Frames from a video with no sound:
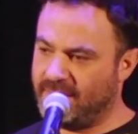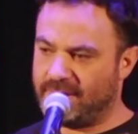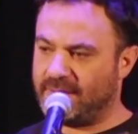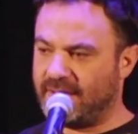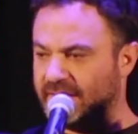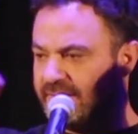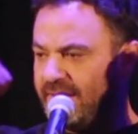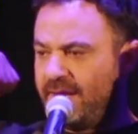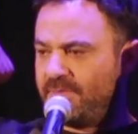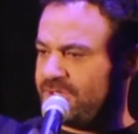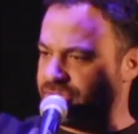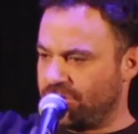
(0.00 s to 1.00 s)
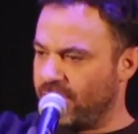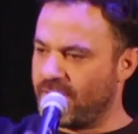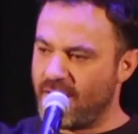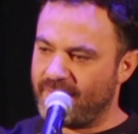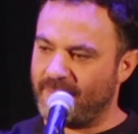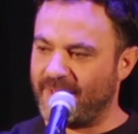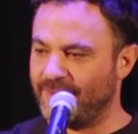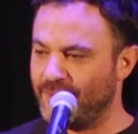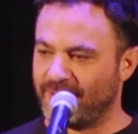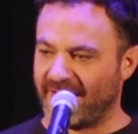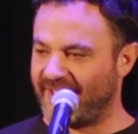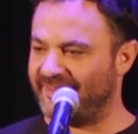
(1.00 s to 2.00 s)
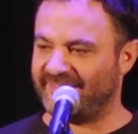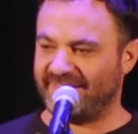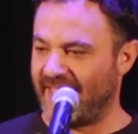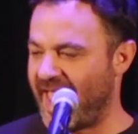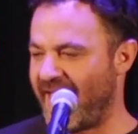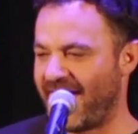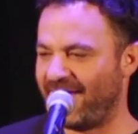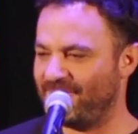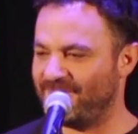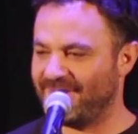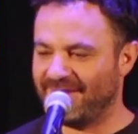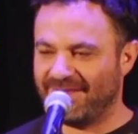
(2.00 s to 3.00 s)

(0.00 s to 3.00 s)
because like I take my shirt off, I'm like, "Look, I got stabbed."